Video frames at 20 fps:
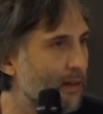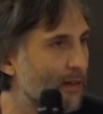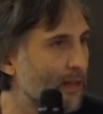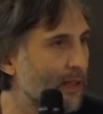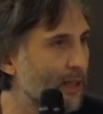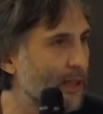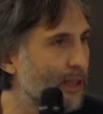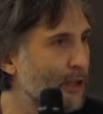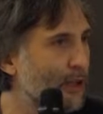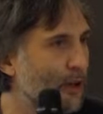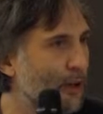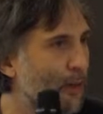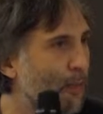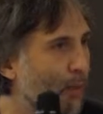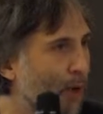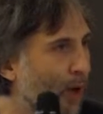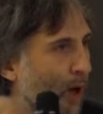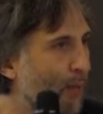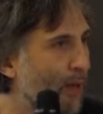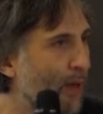This is not a
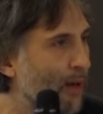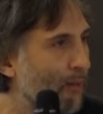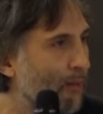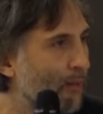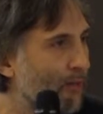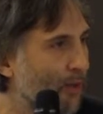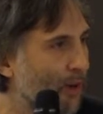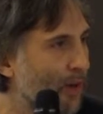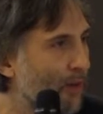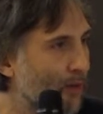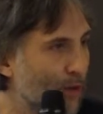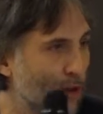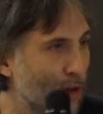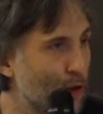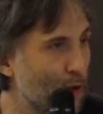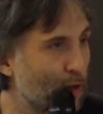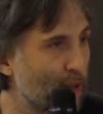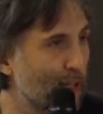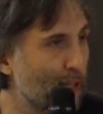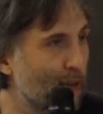problem for
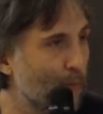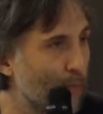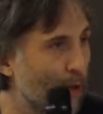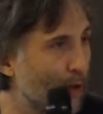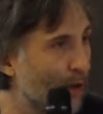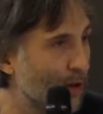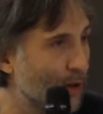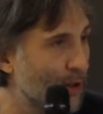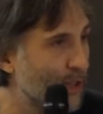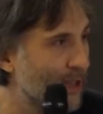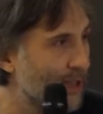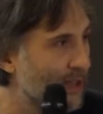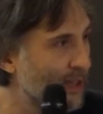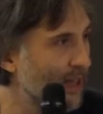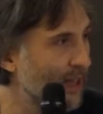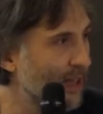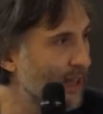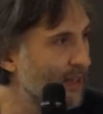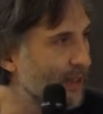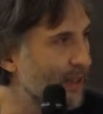evolutionary biologists.
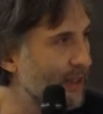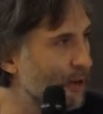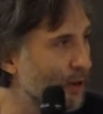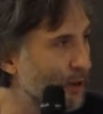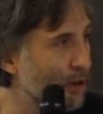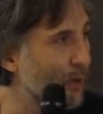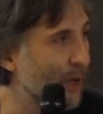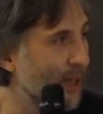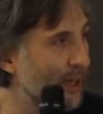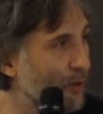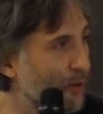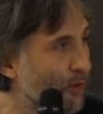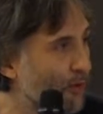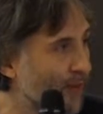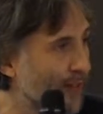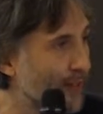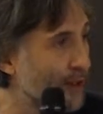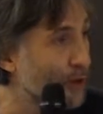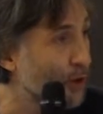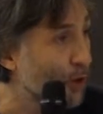They're not trying to
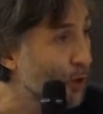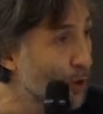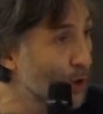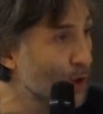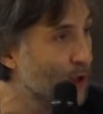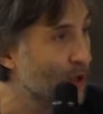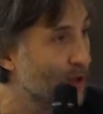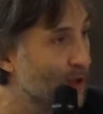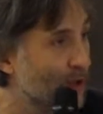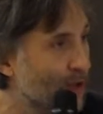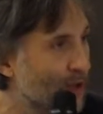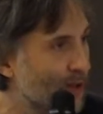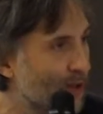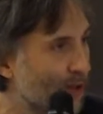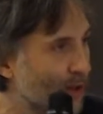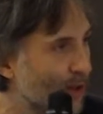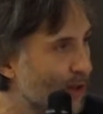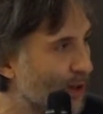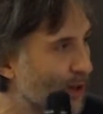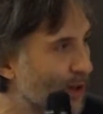find solutions
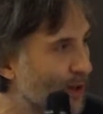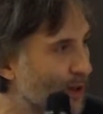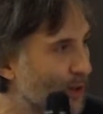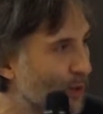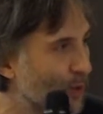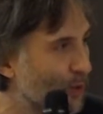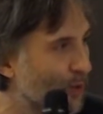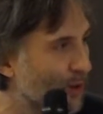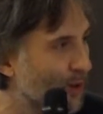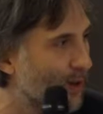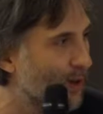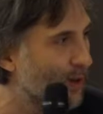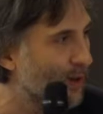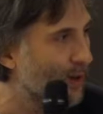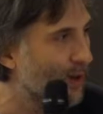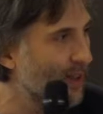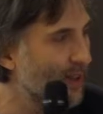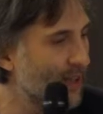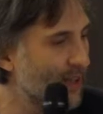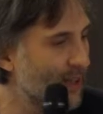
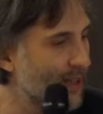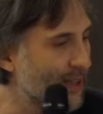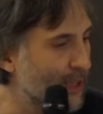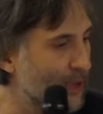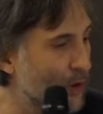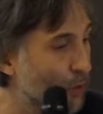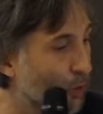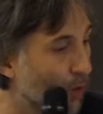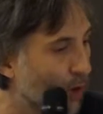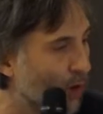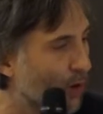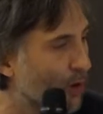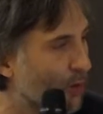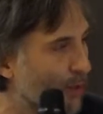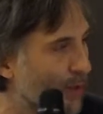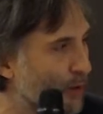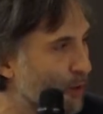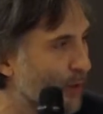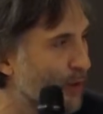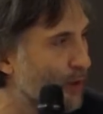to this war
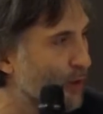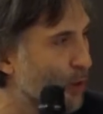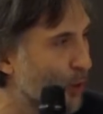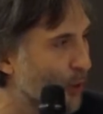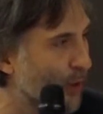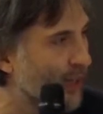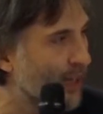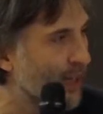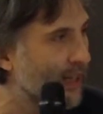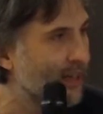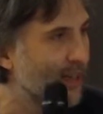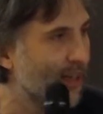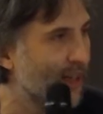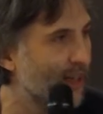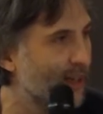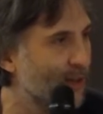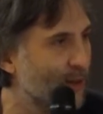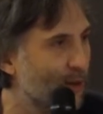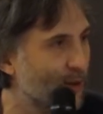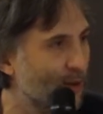between the cricket
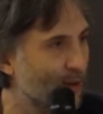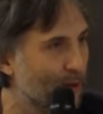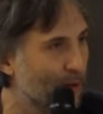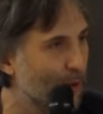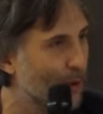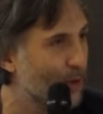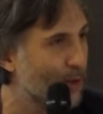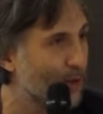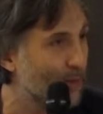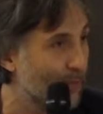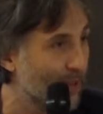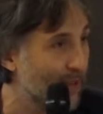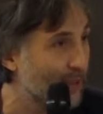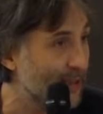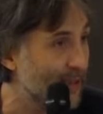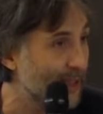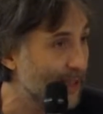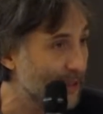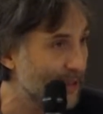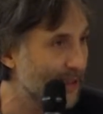and the ghost
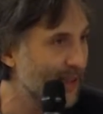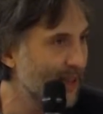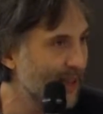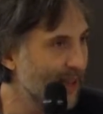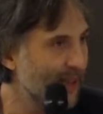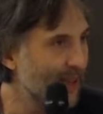mantis.